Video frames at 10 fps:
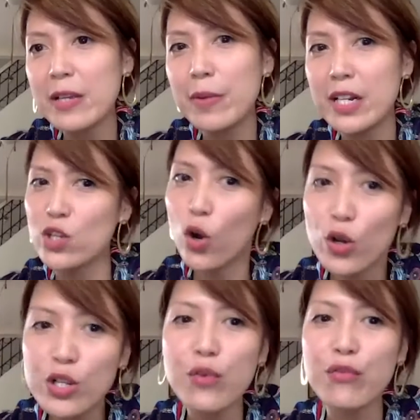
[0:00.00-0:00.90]
but it's
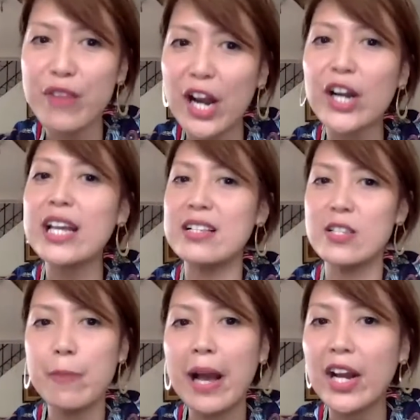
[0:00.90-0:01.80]
also very
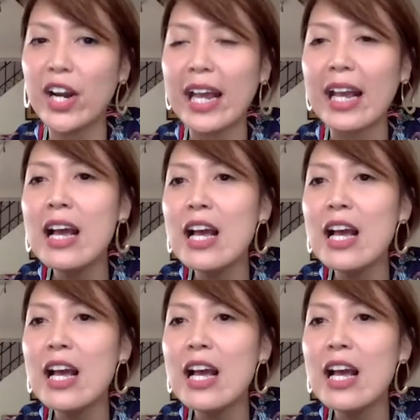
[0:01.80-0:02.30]
inspiring.